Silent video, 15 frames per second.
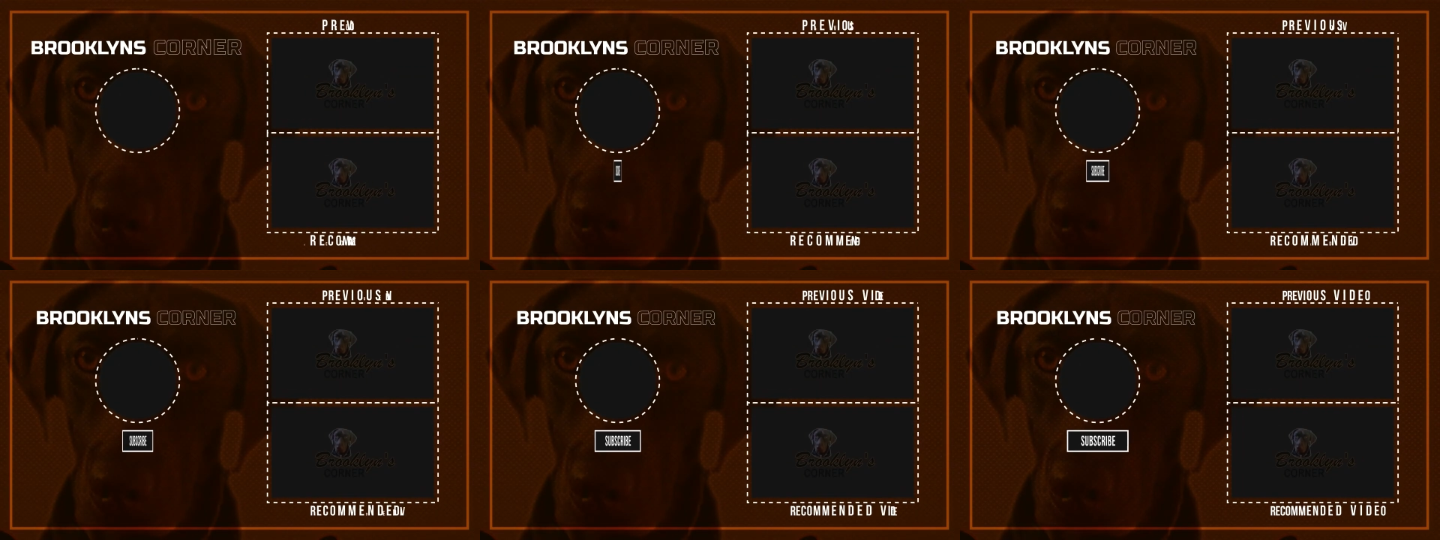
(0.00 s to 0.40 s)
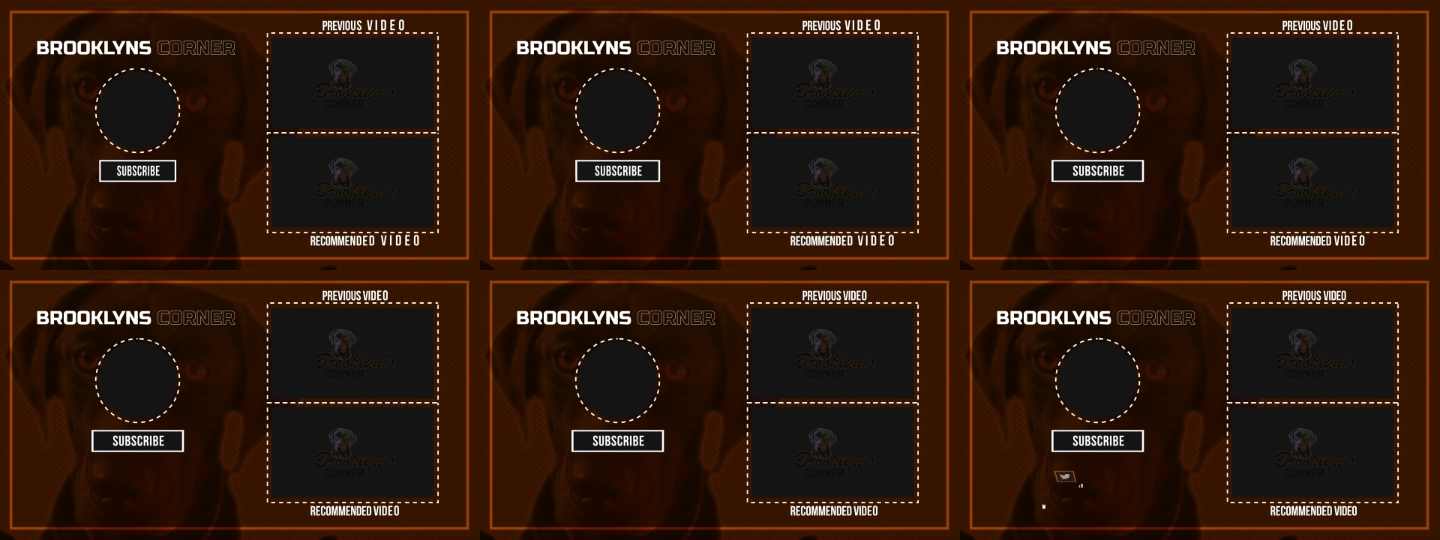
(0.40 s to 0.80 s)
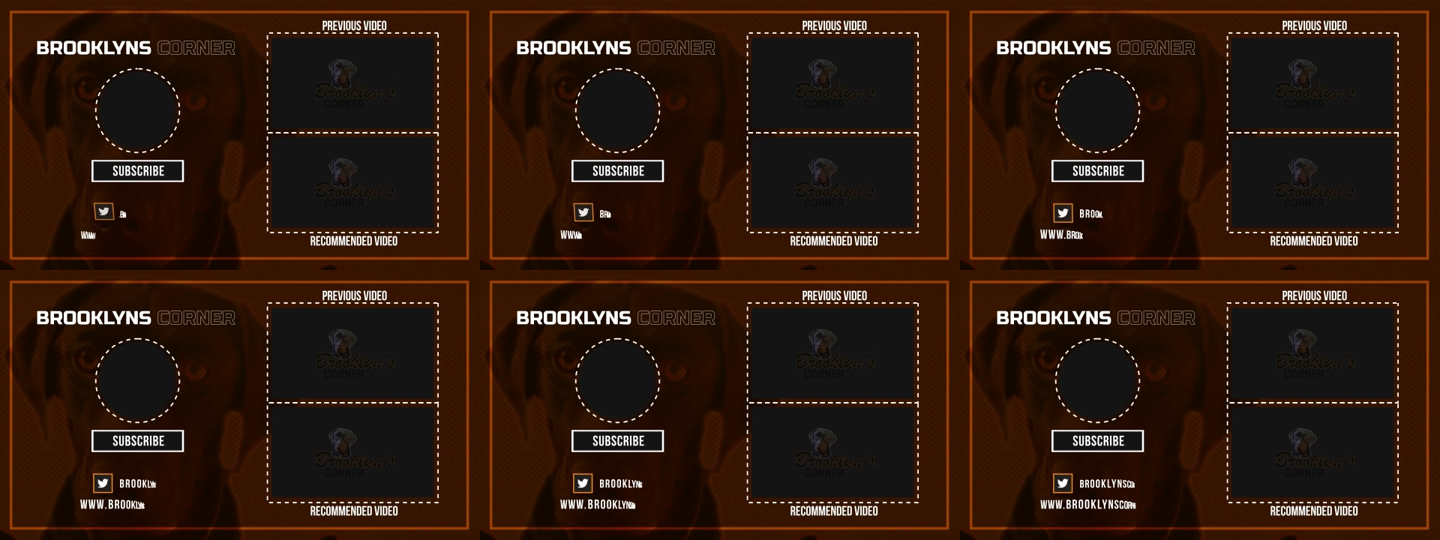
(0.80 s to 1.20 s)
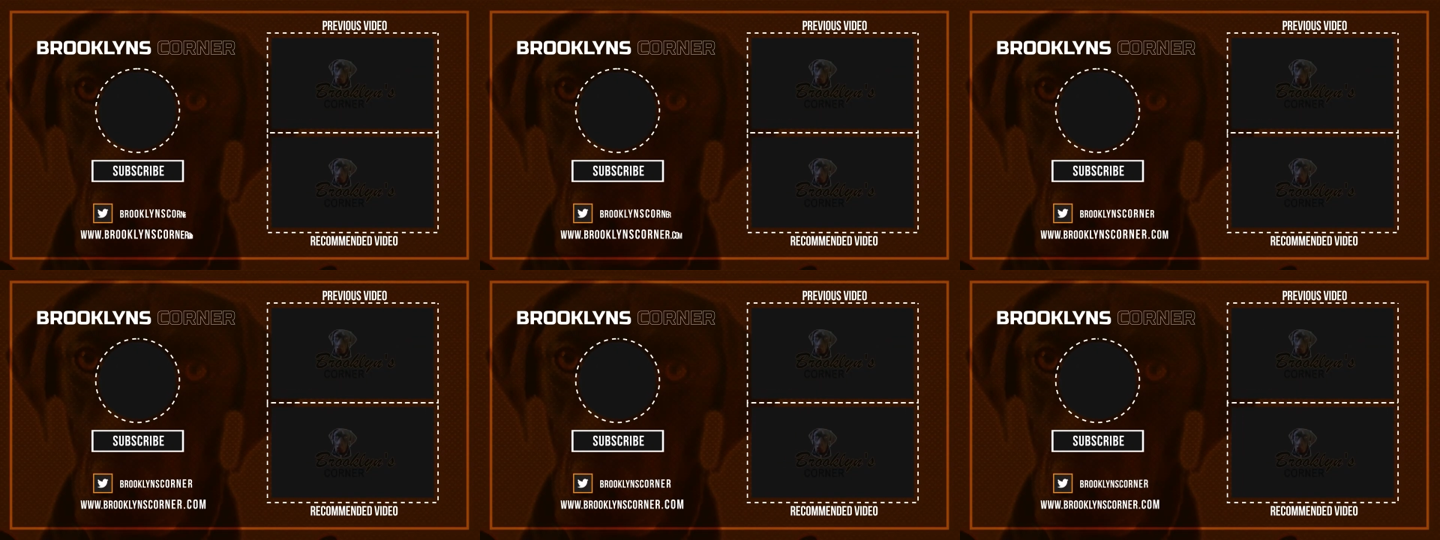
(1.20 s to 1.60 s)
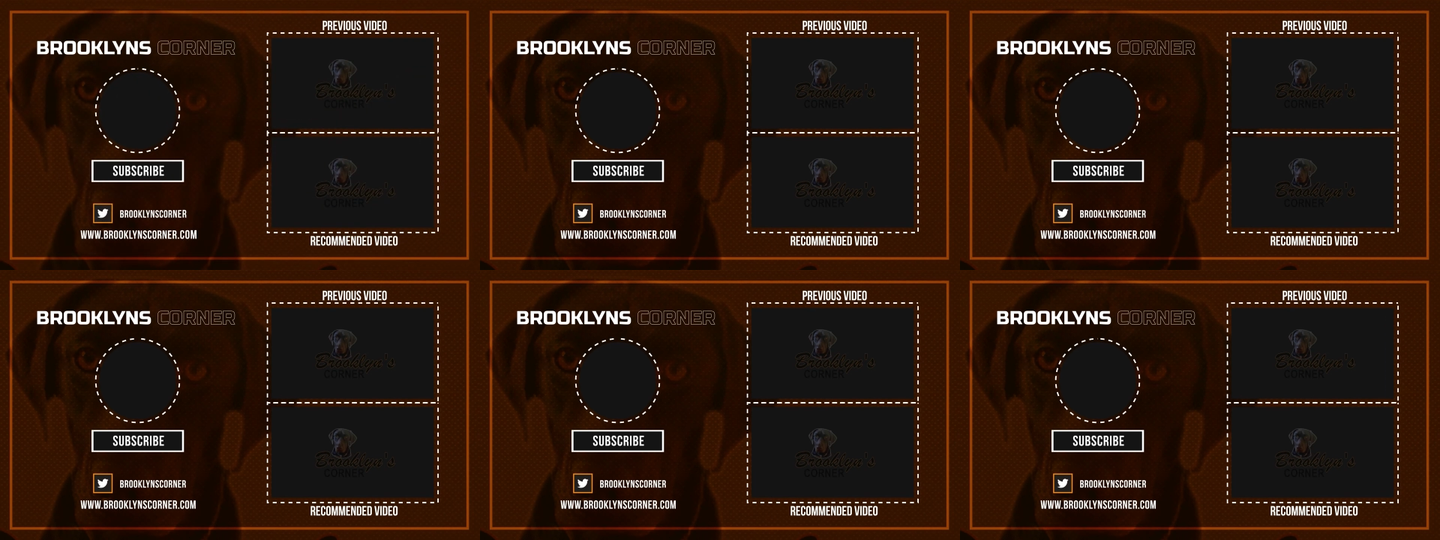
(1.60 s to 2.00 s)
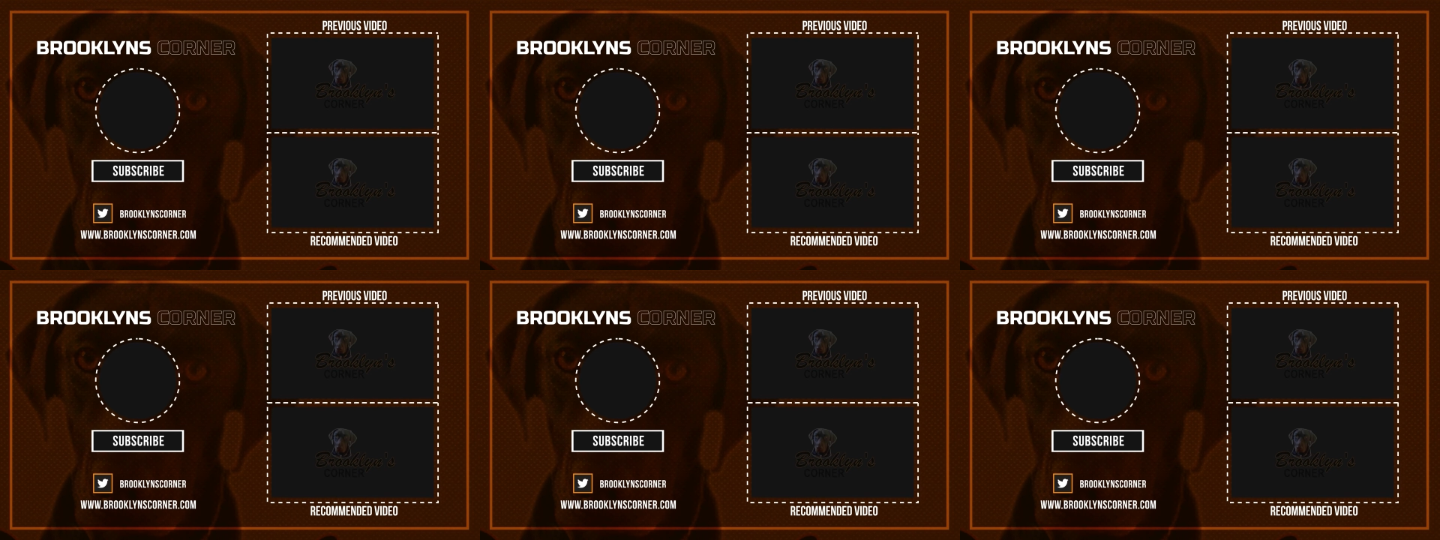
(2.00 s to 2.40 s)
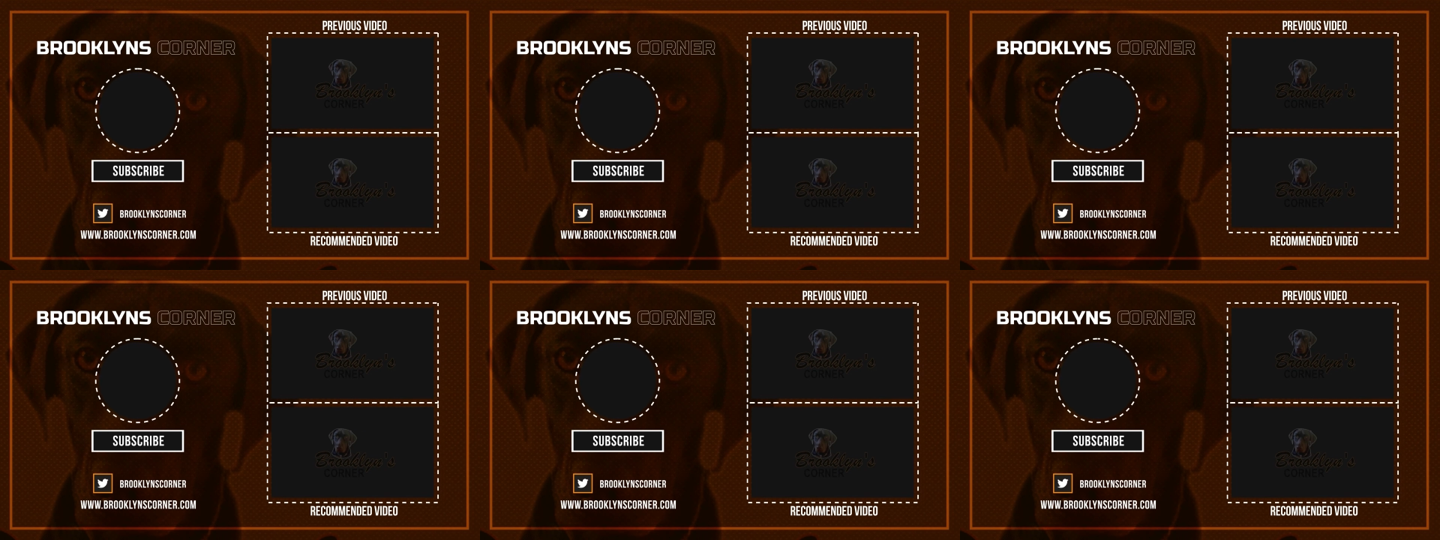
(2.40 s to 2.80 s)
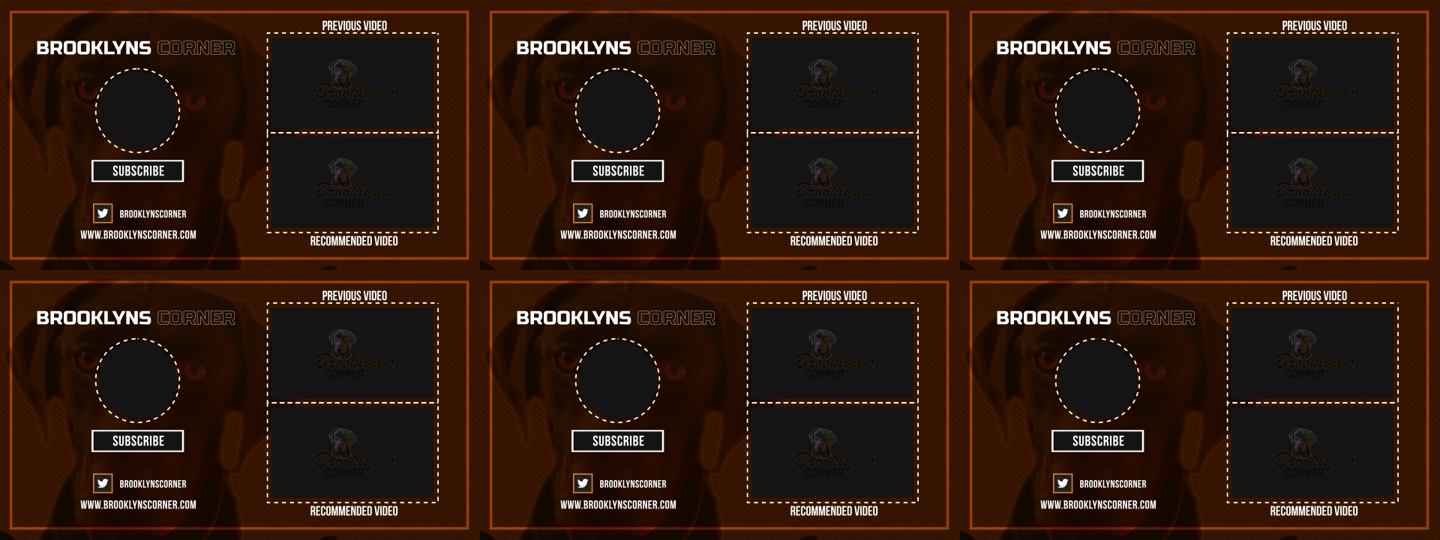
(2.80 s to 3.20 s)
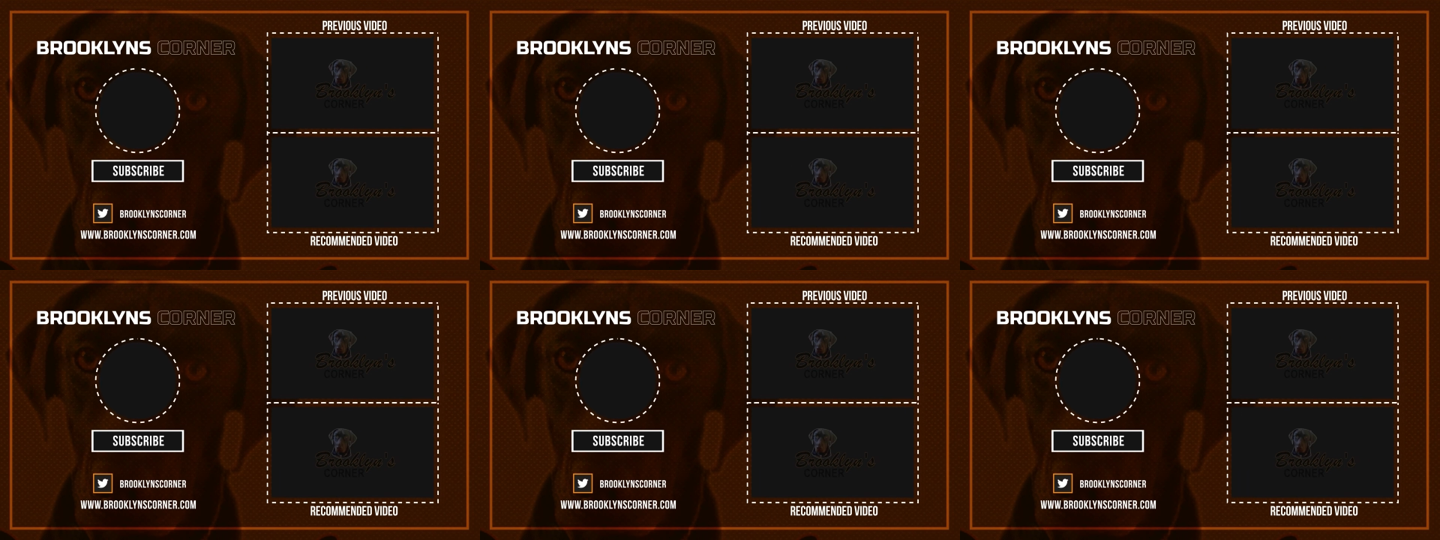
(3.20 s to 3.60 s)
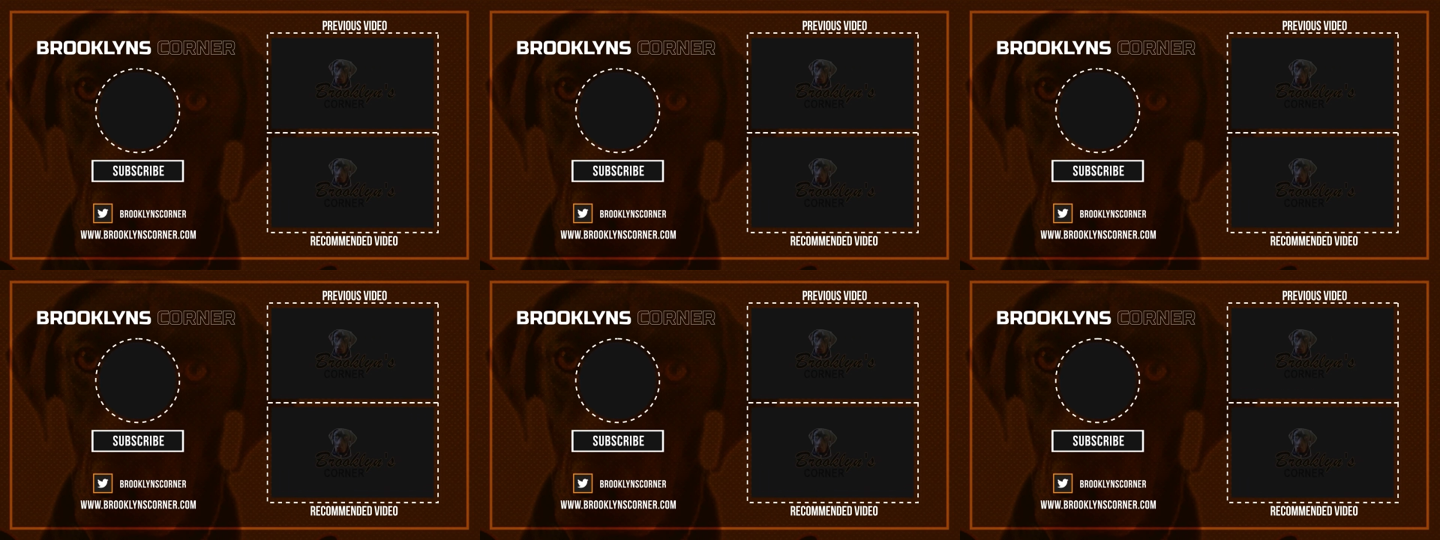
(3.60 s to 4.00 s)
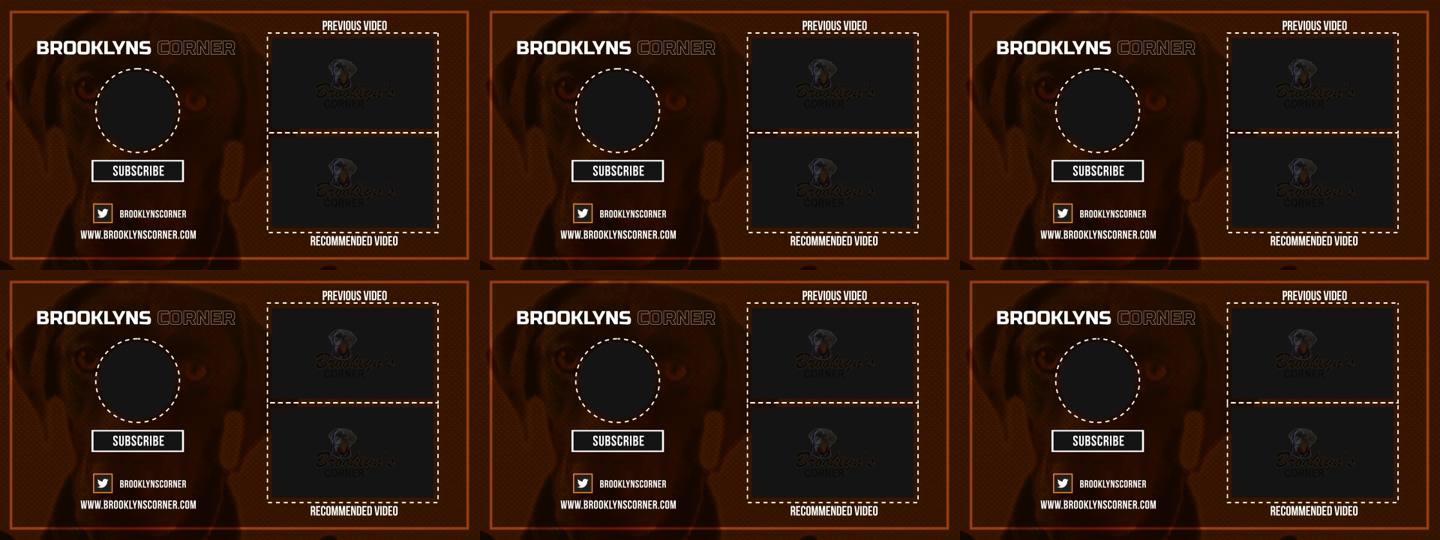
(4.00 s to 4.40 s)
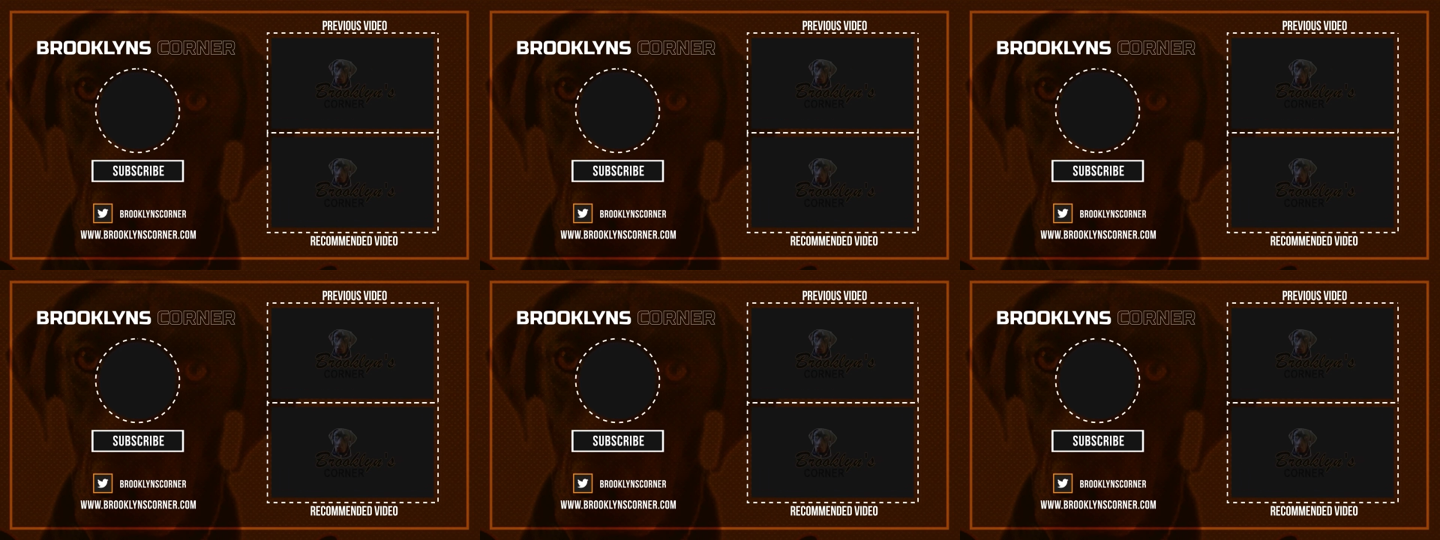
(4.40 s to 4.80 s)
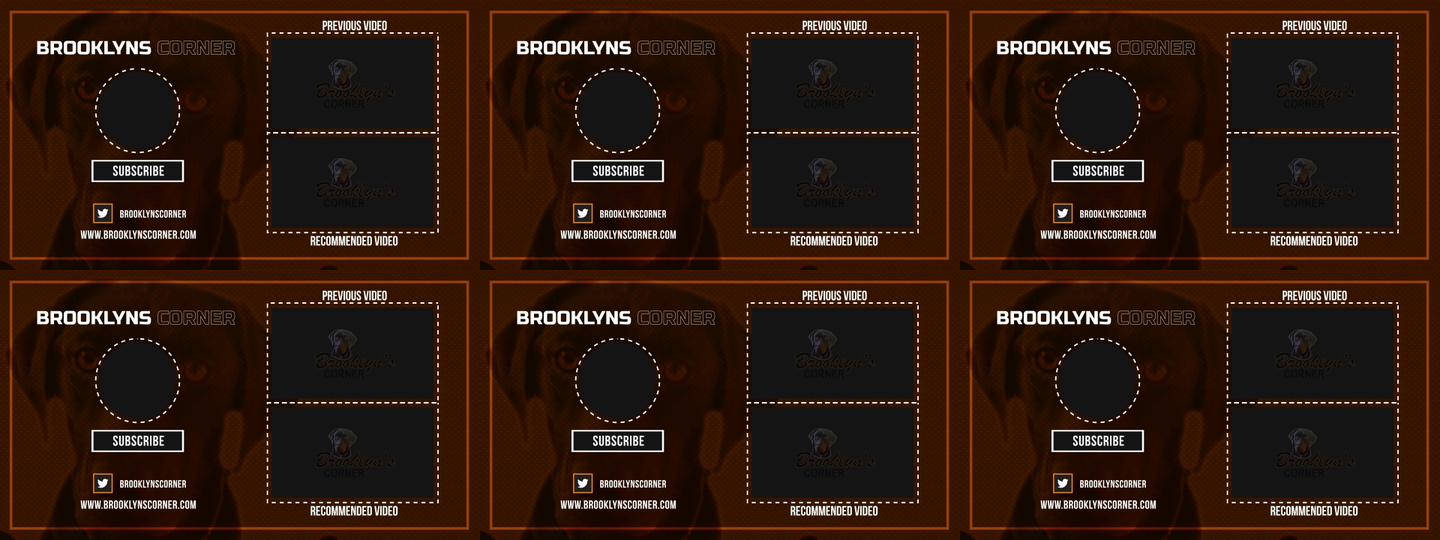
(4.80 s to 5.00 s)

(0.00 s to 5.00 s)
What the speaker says: [unreadable: no face in view]